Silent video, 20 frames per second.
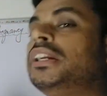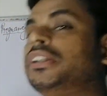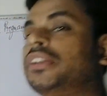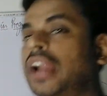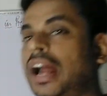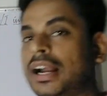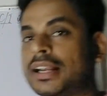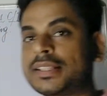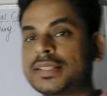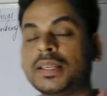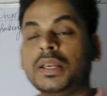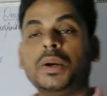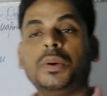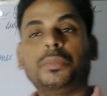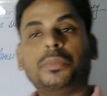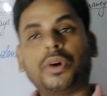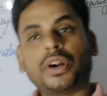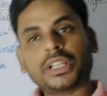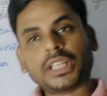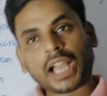drugs,
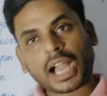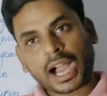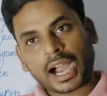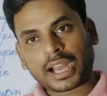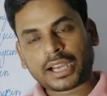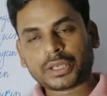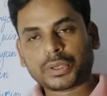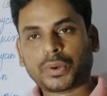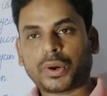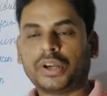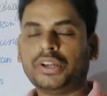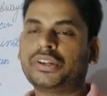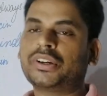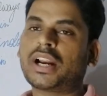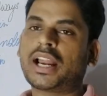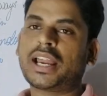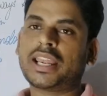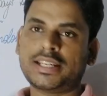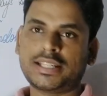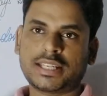what are
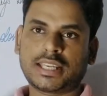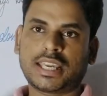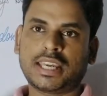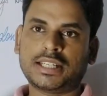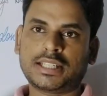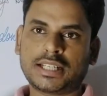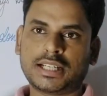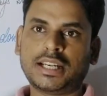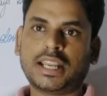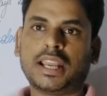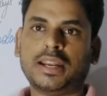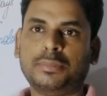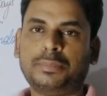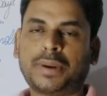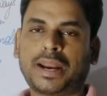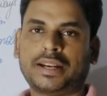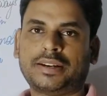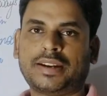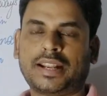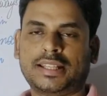contraindicated in
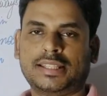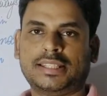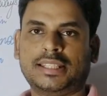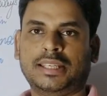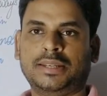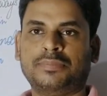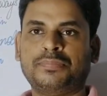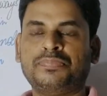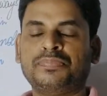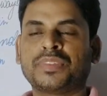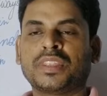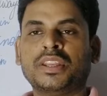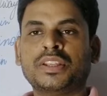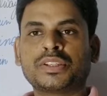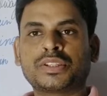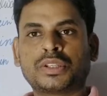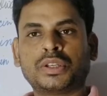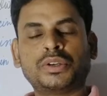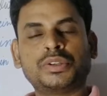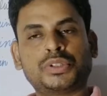pregnancy.
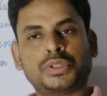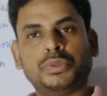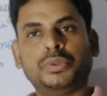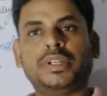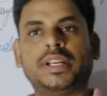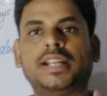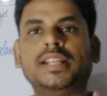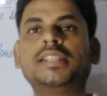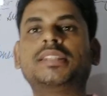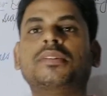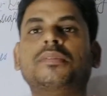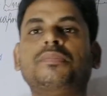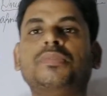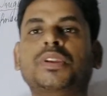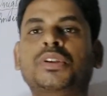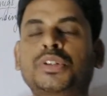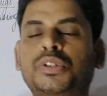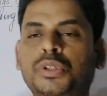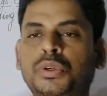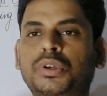So students,
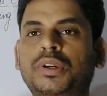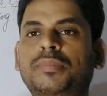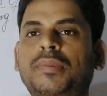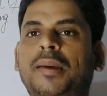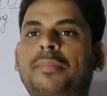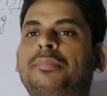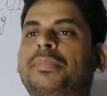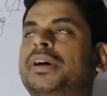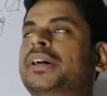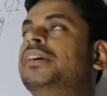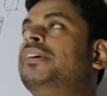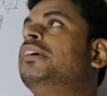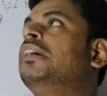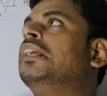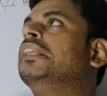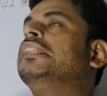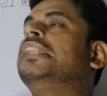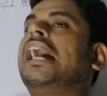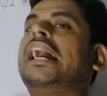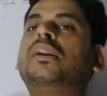do remember
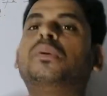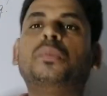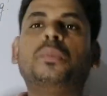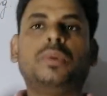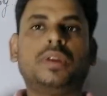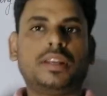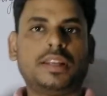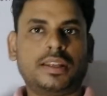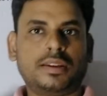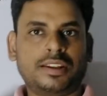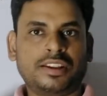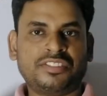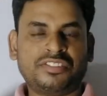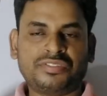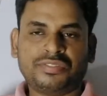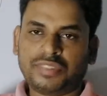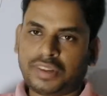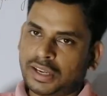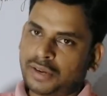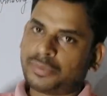that
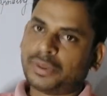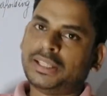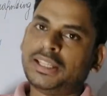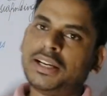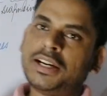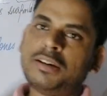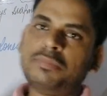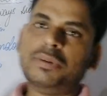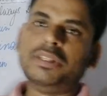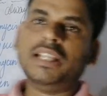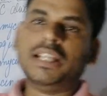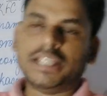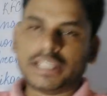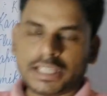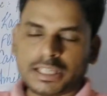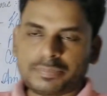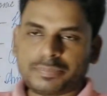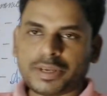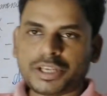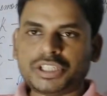whether it be the
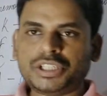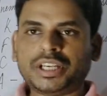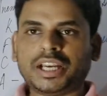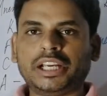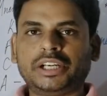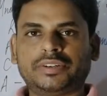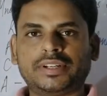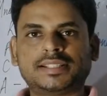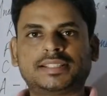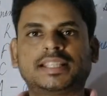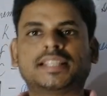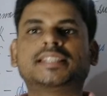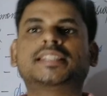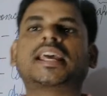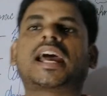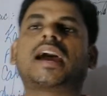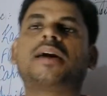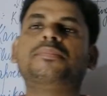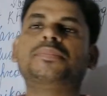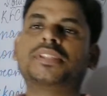NEET PG entrance
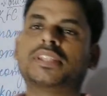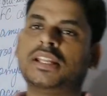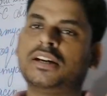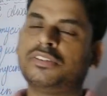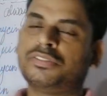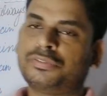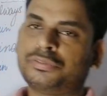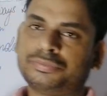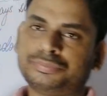exams, the